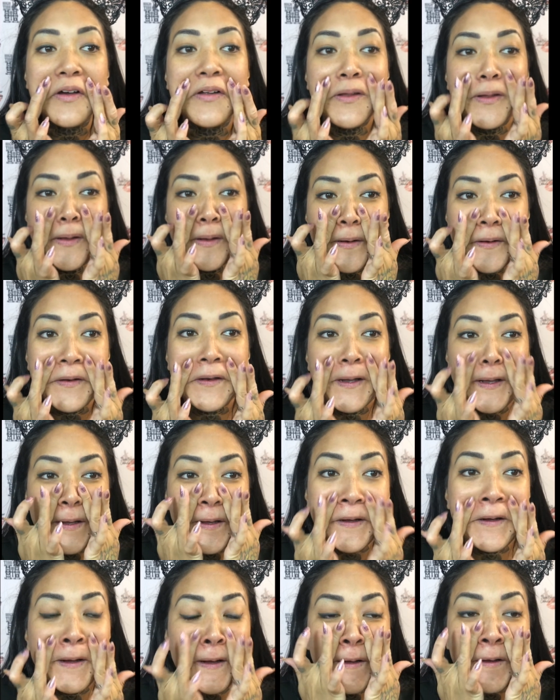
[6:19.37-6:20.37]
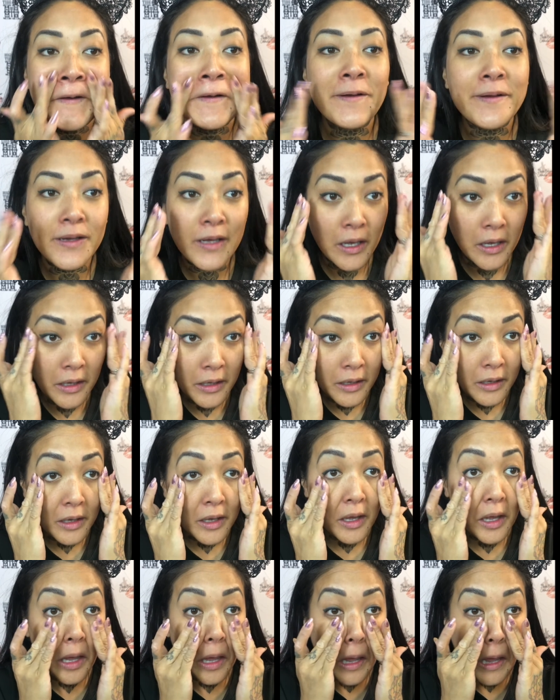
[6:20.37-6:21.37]
in there
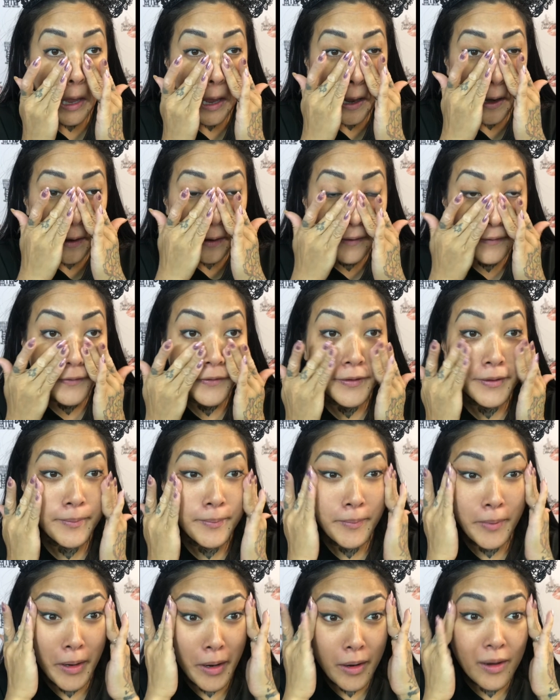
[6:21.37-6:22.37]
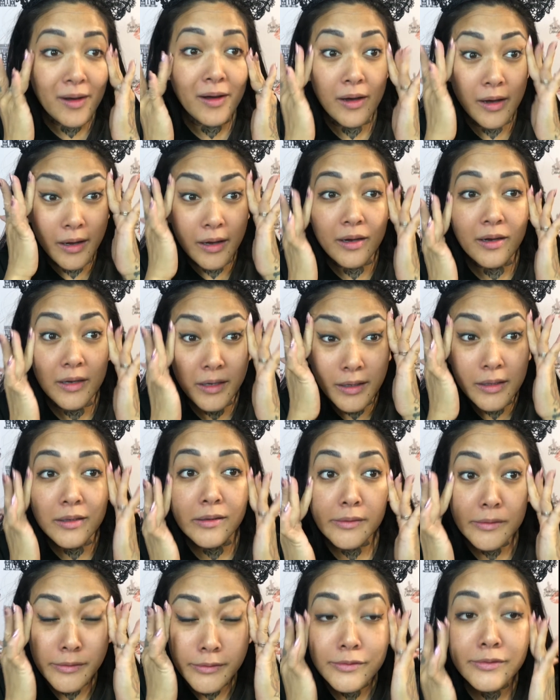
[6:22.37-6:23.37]
and under my
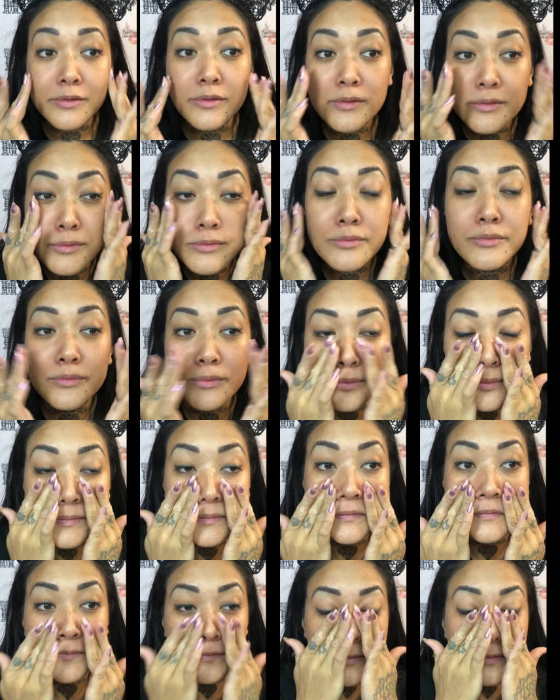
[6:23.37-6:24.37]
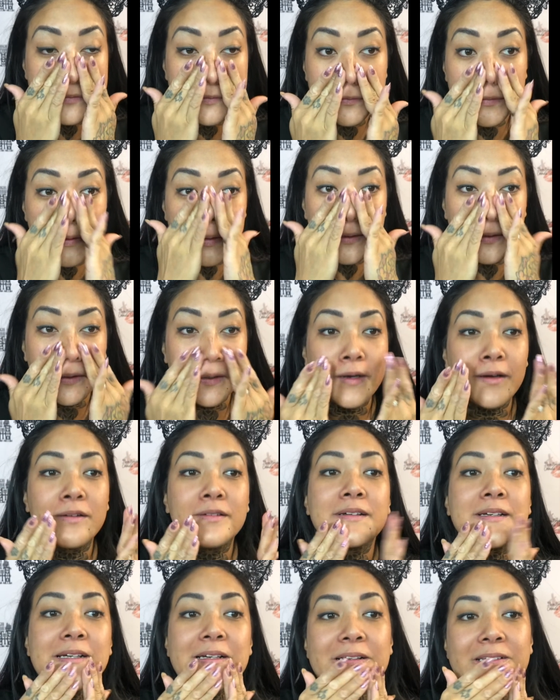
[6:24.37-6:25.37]
eyes,
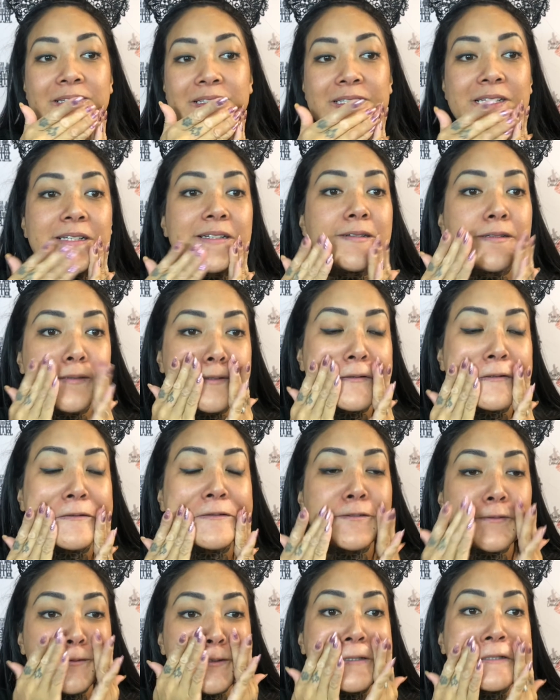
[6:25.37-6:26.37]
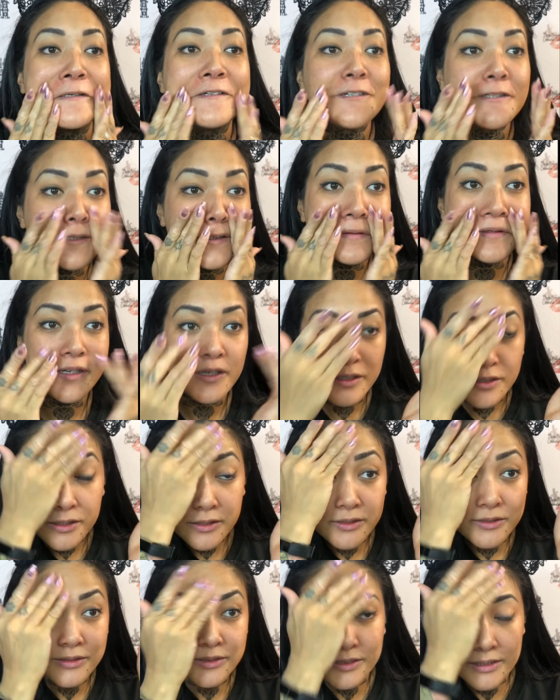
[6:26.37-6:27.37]
I guess that's where it
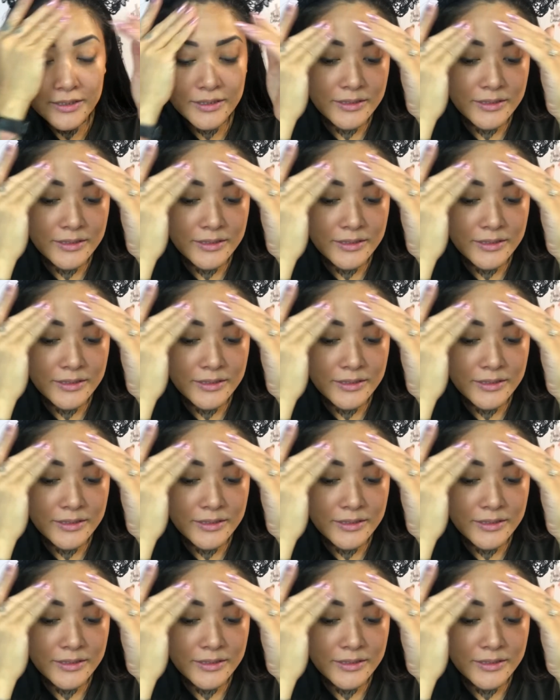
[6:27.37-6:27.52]
goes.